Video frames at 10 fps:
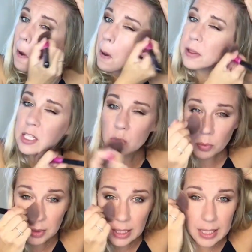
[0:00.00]
And this
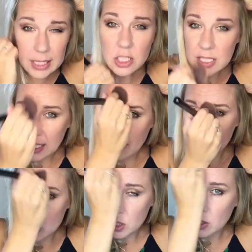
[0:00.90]
really just
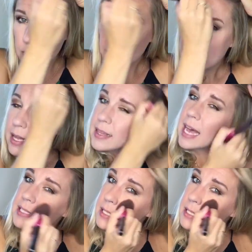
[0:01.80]
gives you that